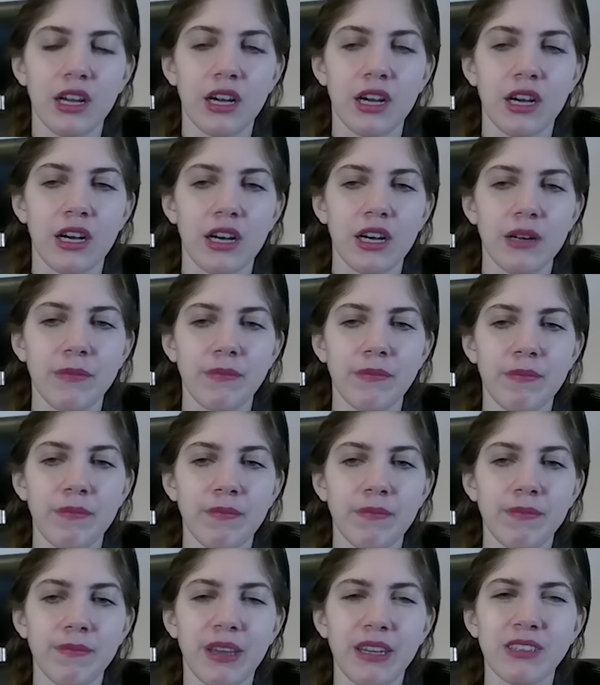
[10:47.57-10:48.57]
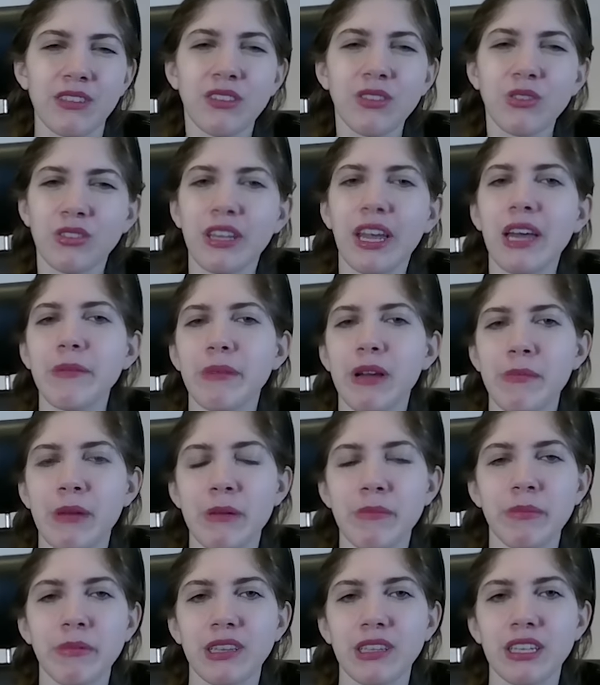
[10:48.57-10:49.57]
I still stand by
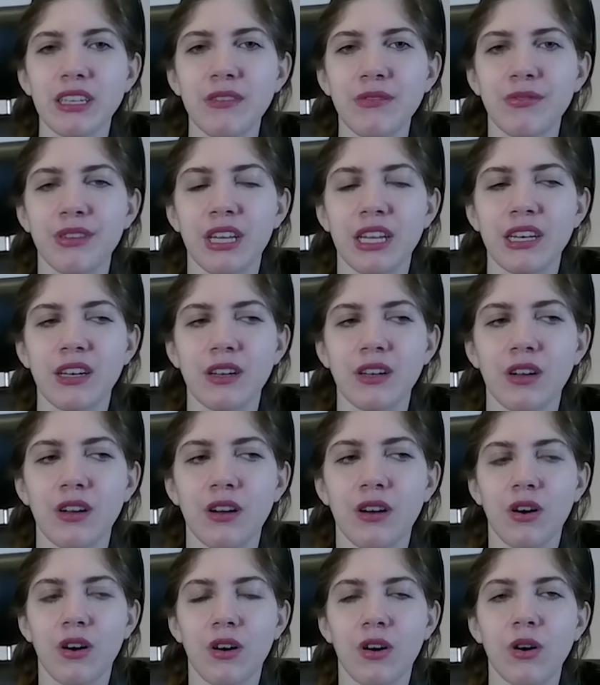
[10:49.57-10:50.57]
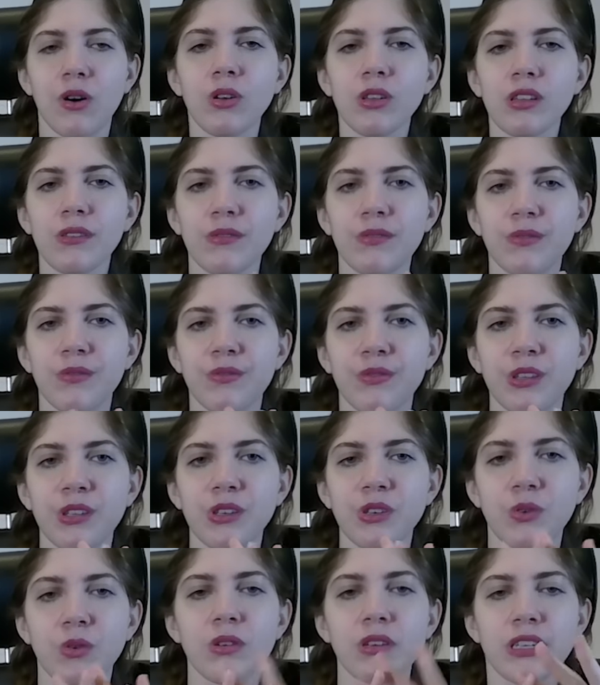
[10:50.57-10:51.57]
my belief that all of the
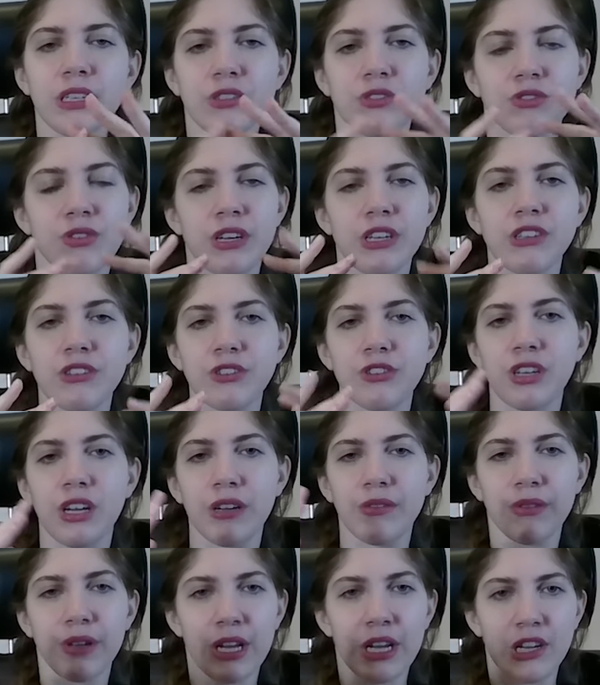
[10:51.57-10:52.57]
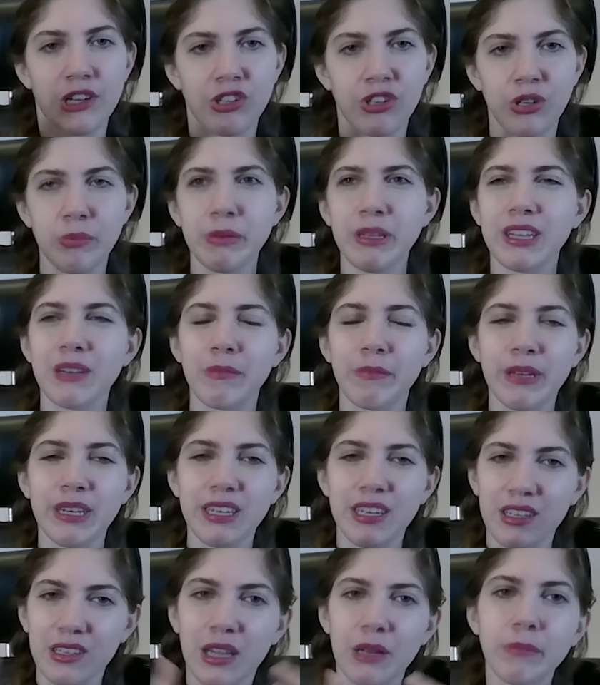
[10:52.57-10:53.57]
Nori Stranger stuff should be
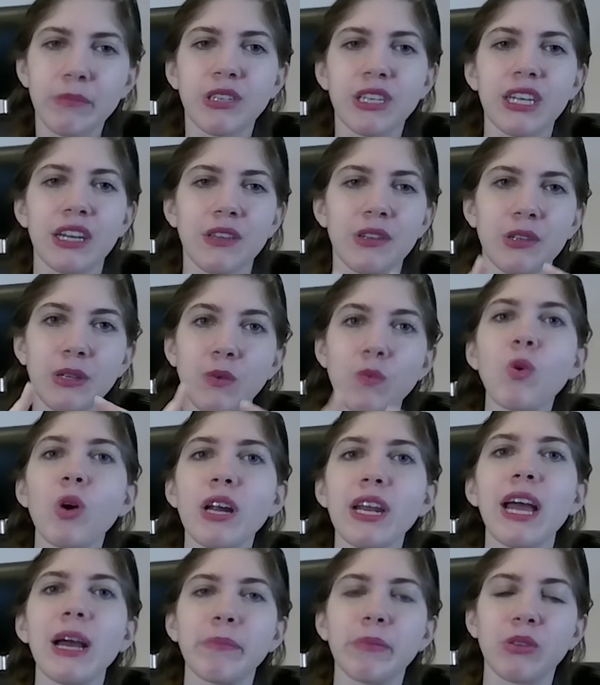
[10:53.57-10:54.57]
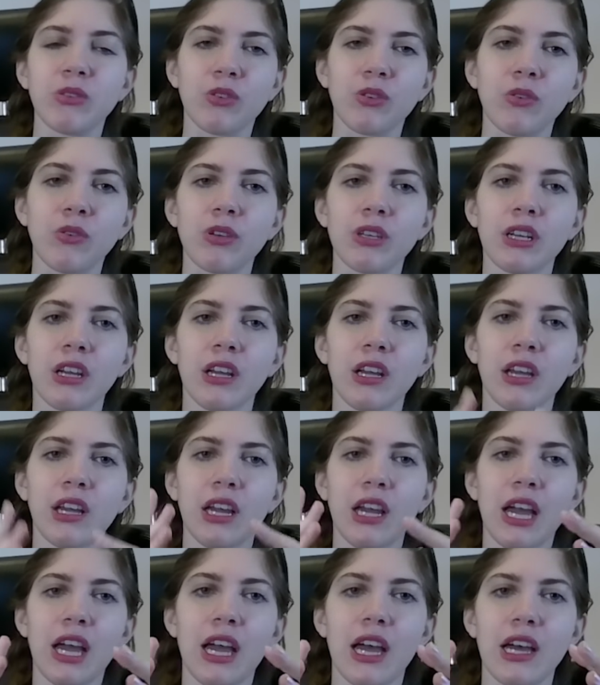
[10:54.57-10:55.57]
been clumped together in one episode
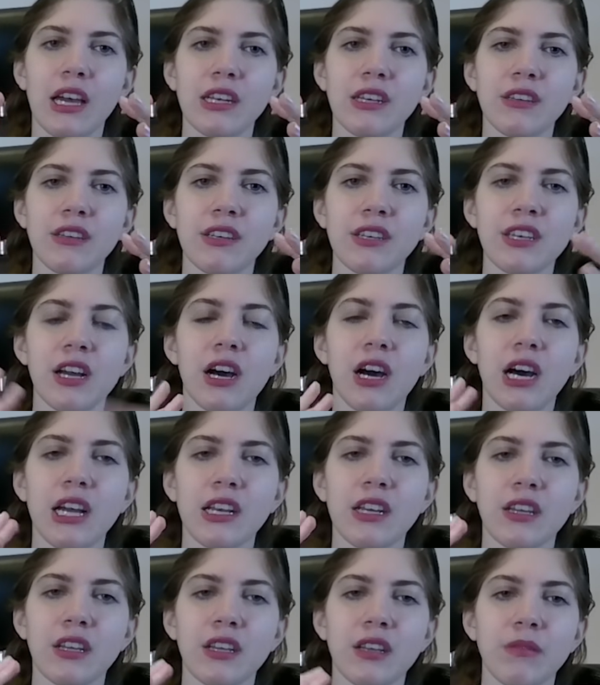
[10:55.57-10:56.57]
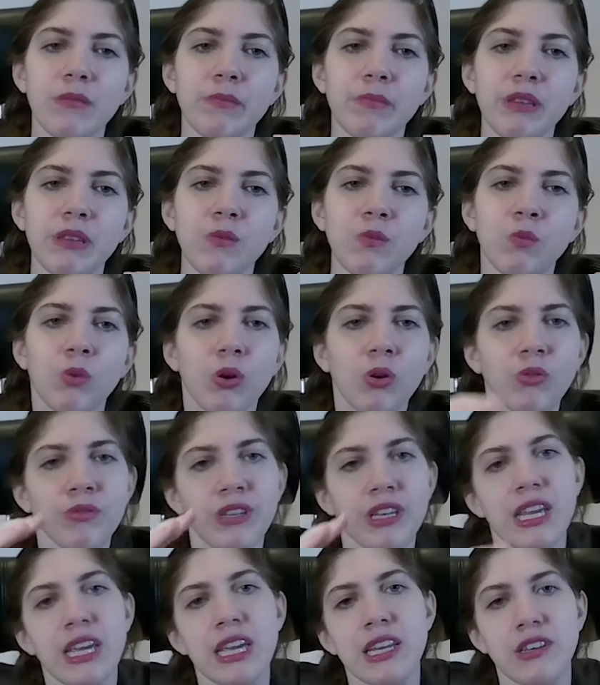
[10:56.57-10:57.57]
and not be
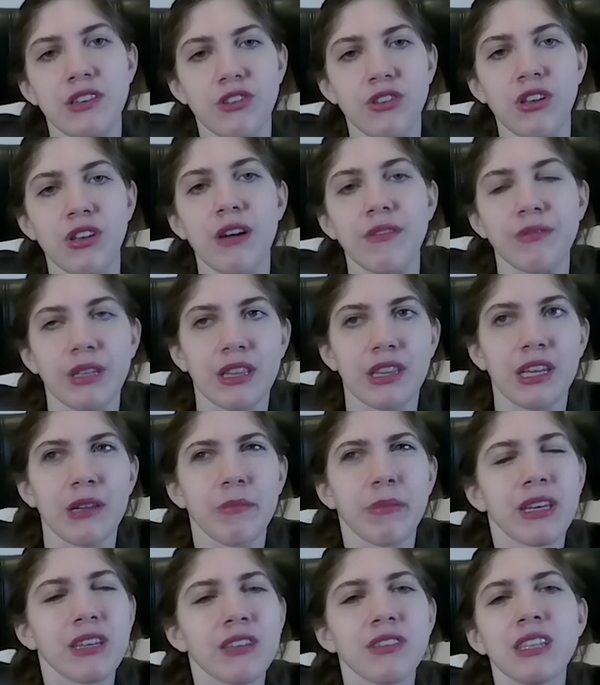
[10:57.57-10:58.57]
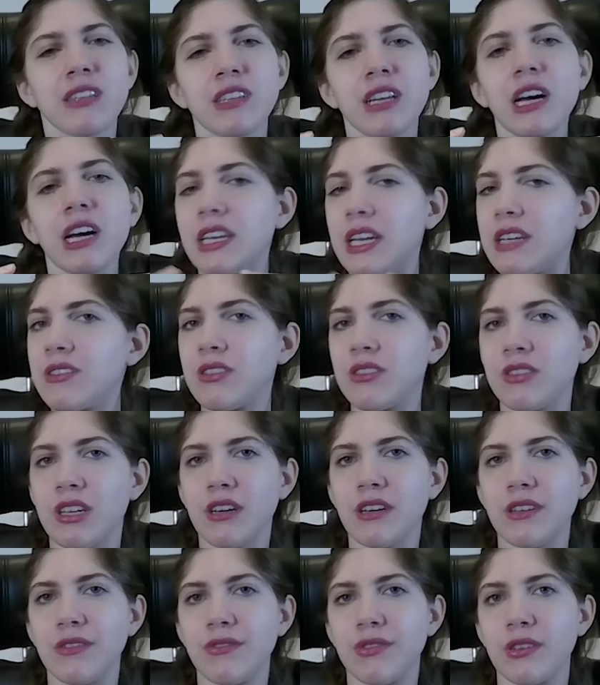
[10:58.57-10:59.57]
woven into everything because it's not
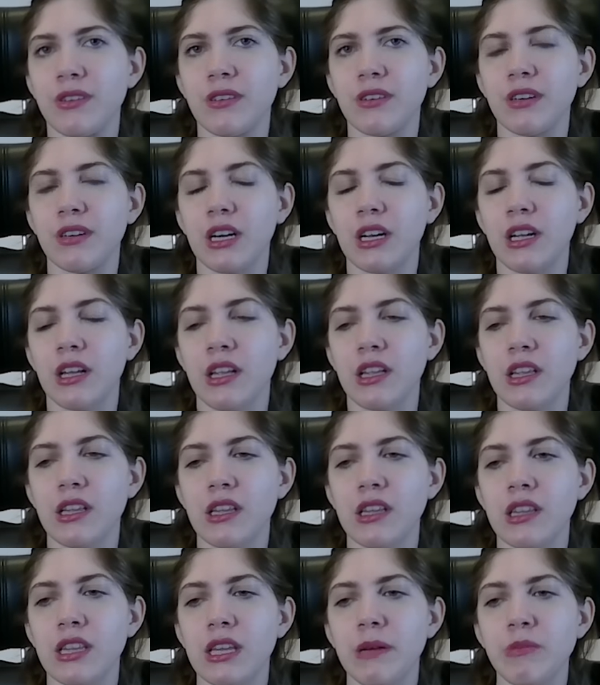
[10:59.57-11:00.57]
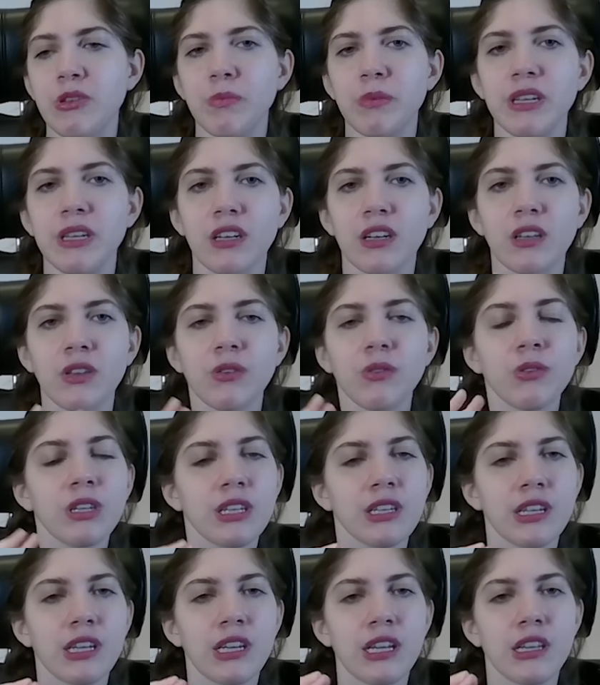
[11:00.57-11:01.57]
necessary for them to be
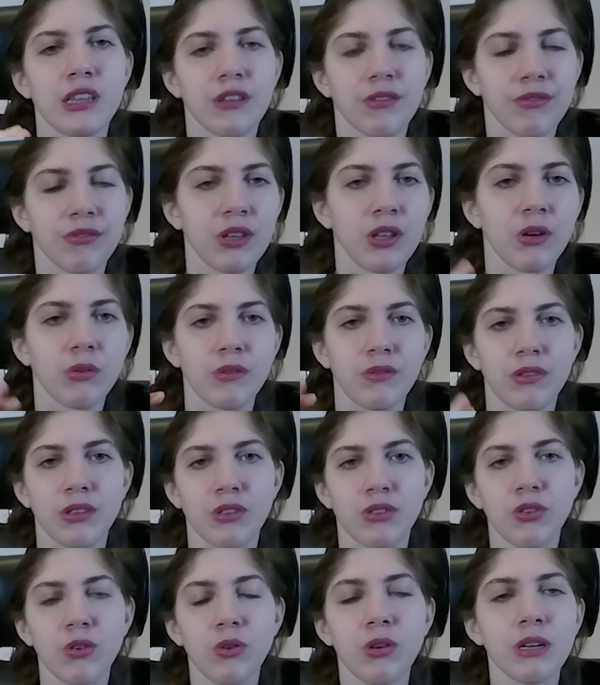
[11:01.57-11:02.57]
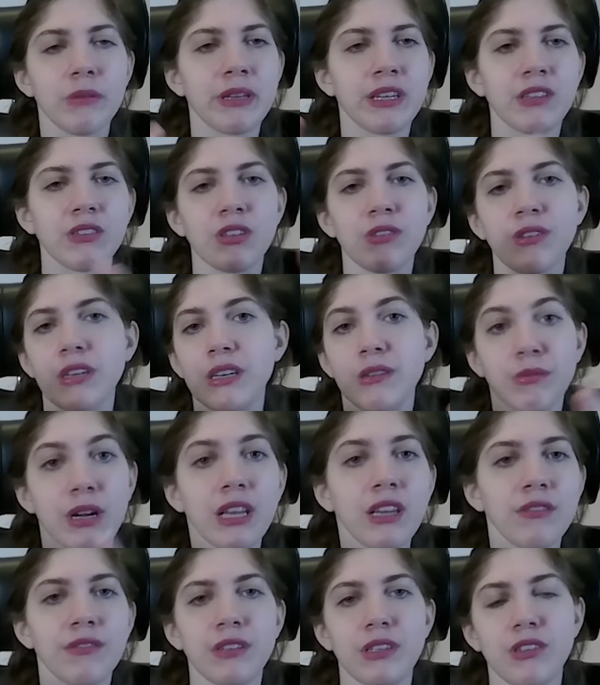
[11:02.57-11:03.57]
included in the flow of the story because they were
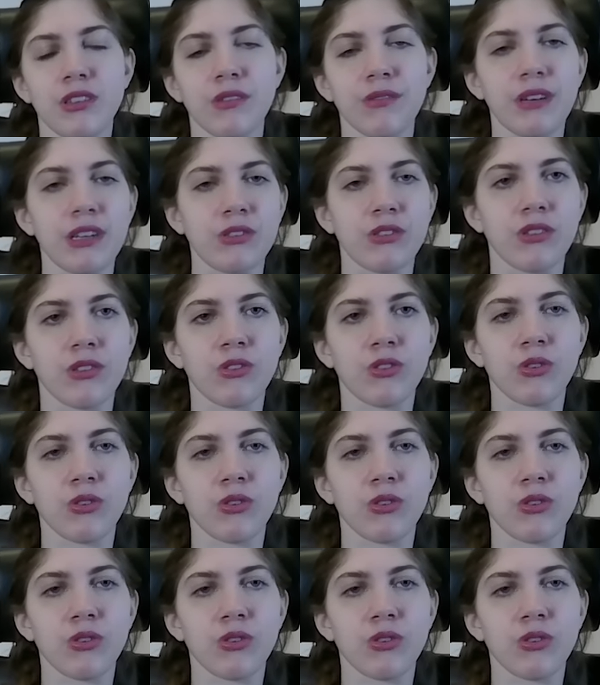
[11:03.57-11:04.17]
irrelevant to the rest of the